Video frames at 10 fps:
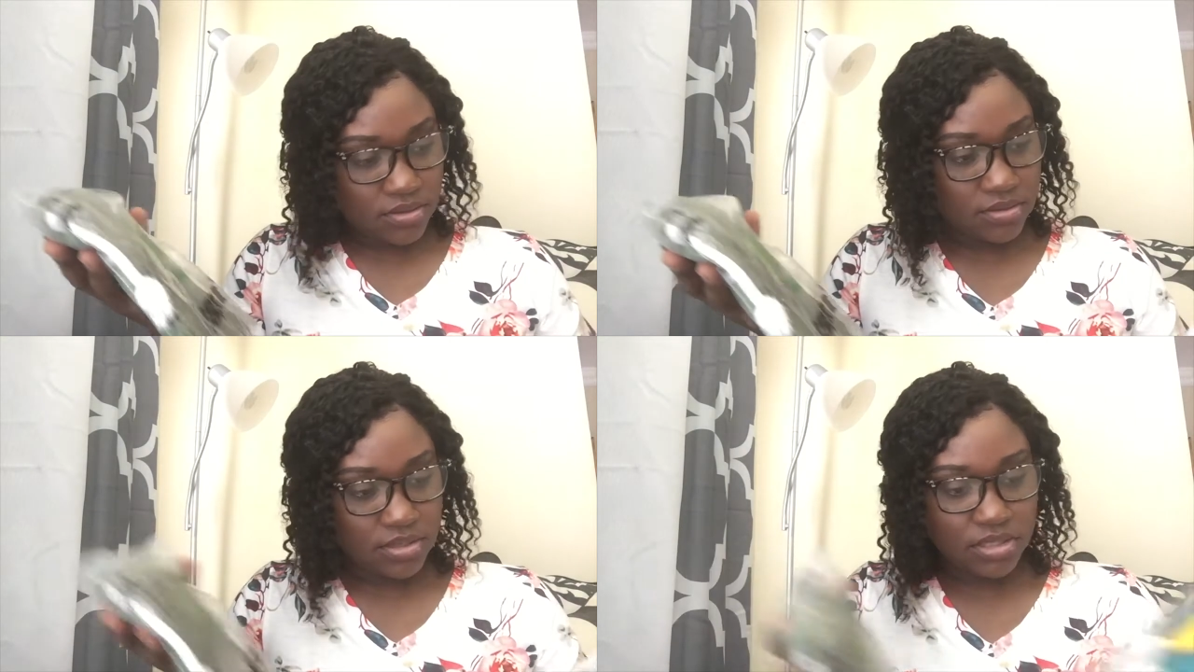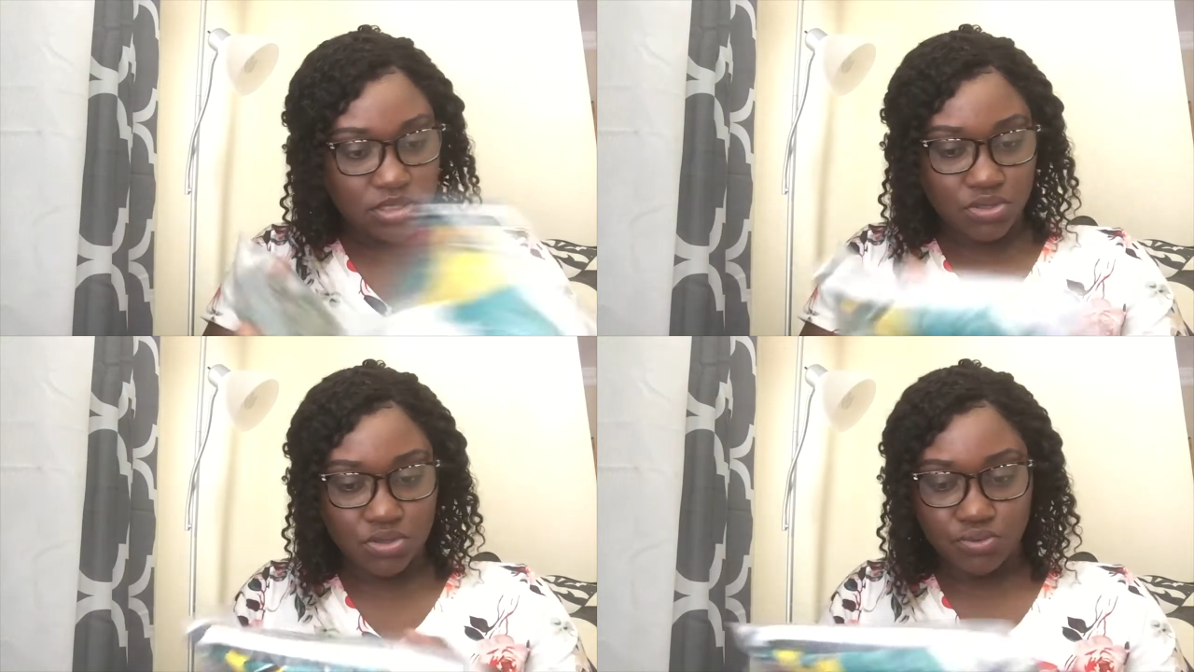This is
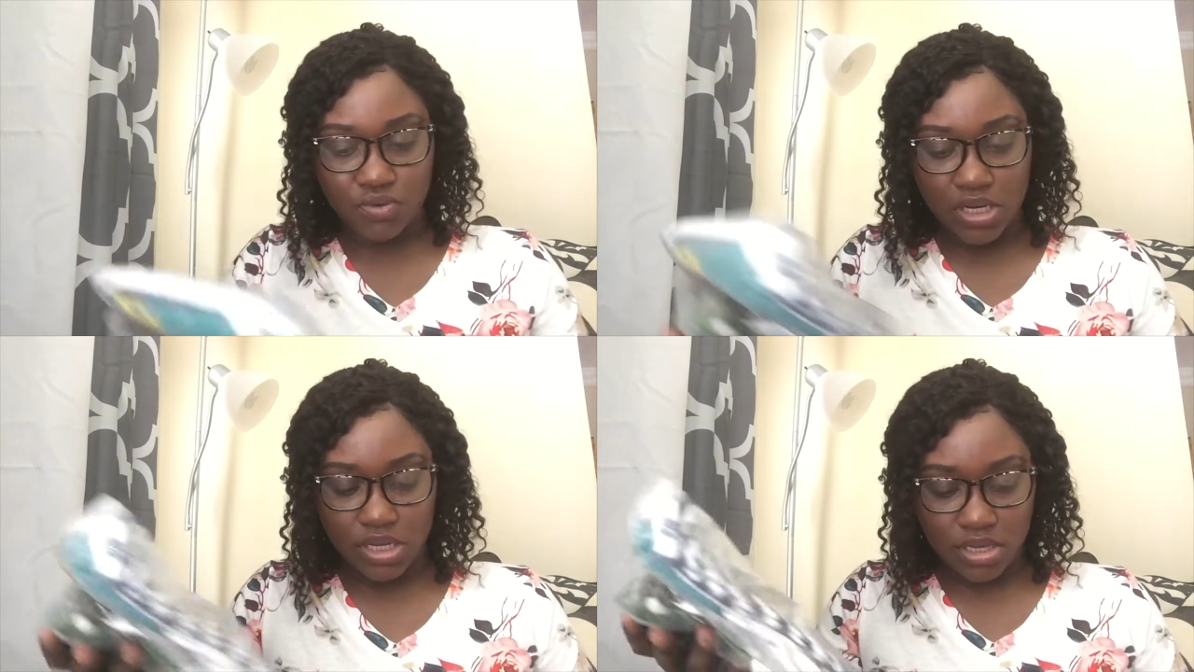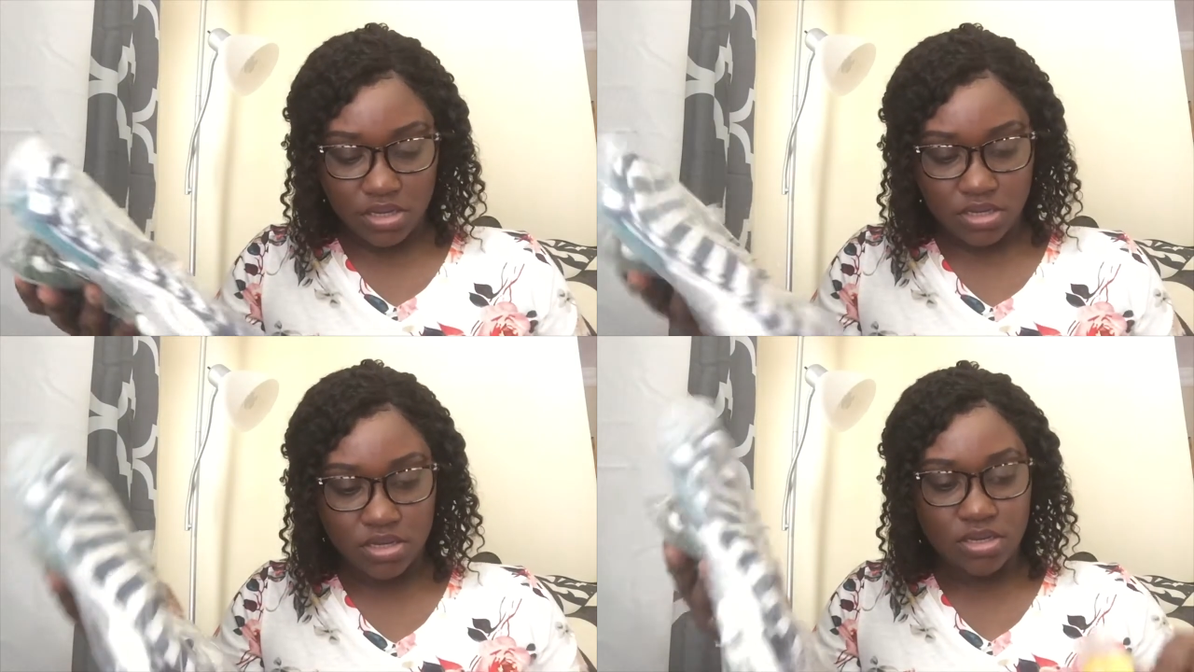3.
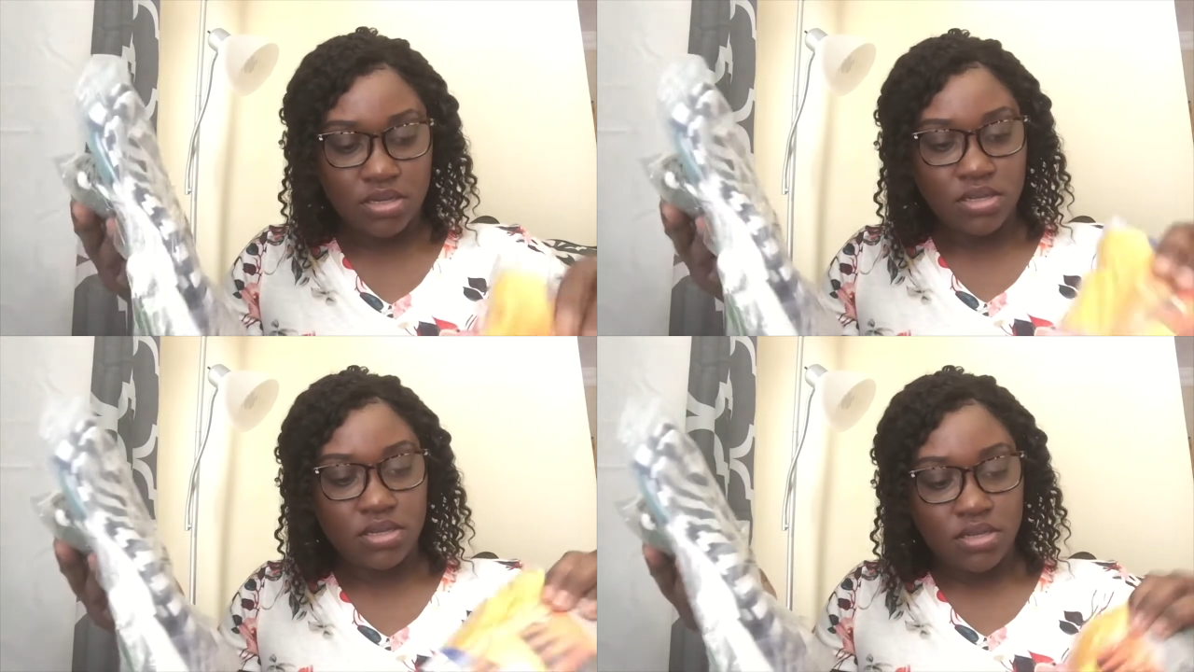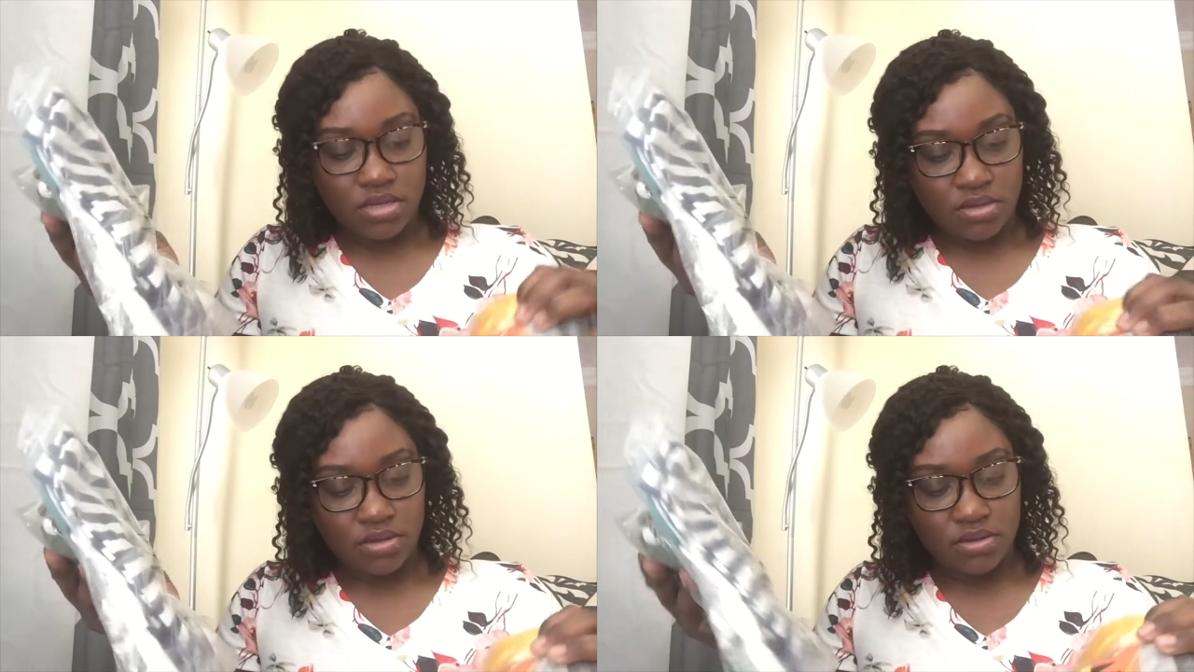
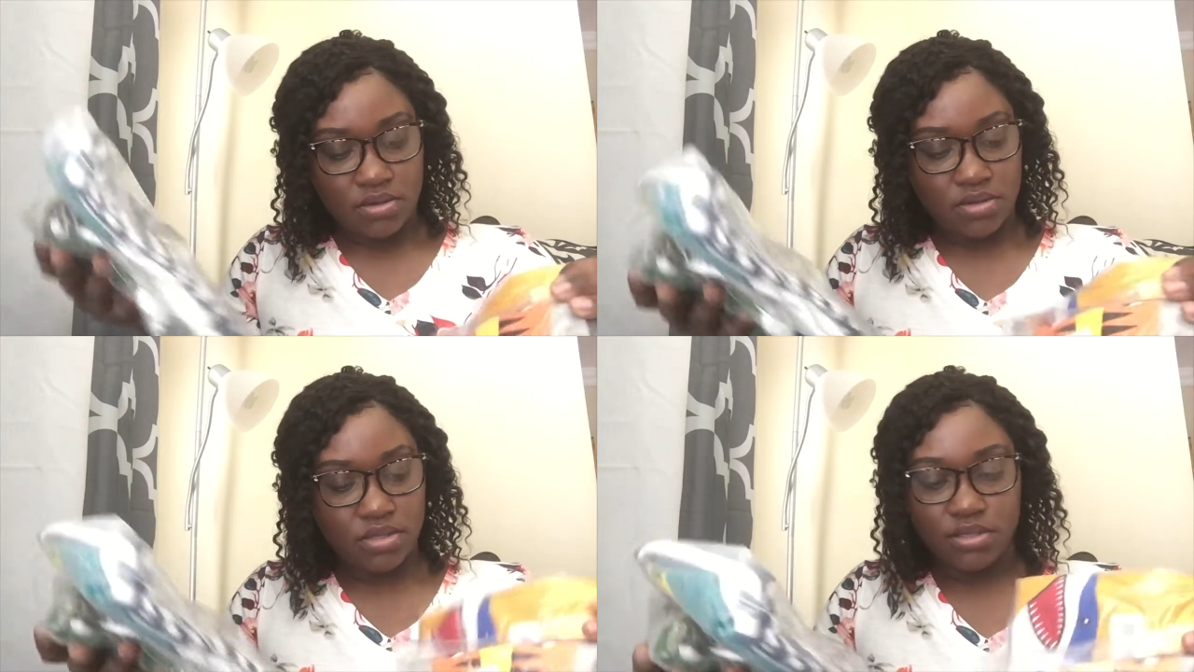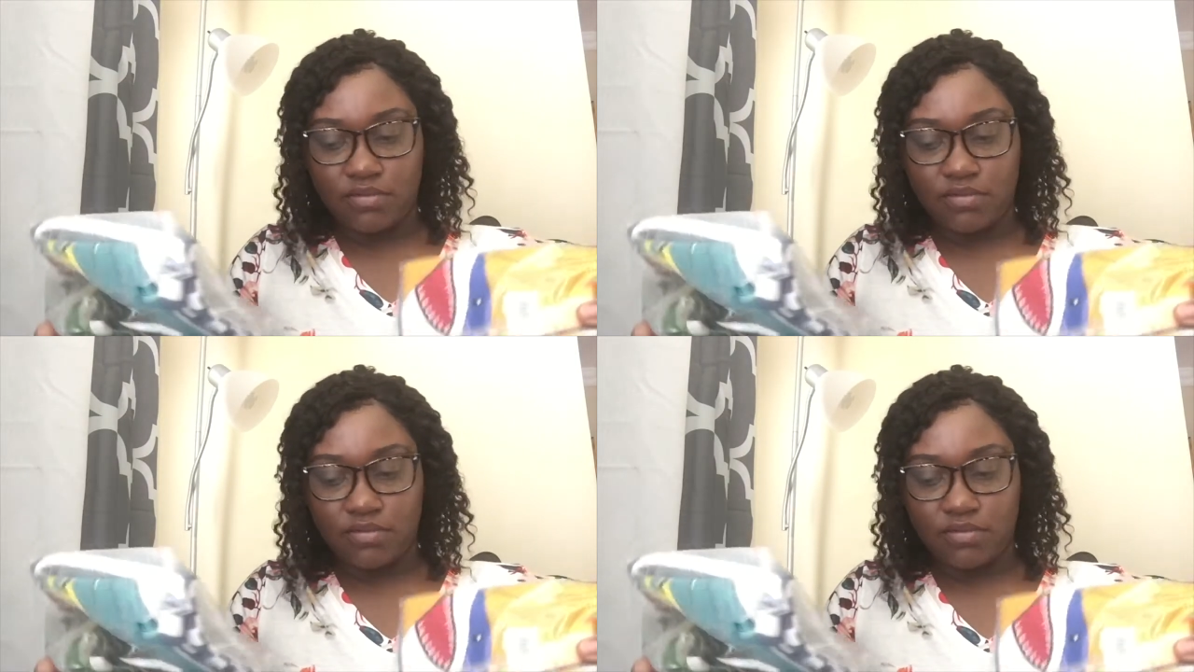This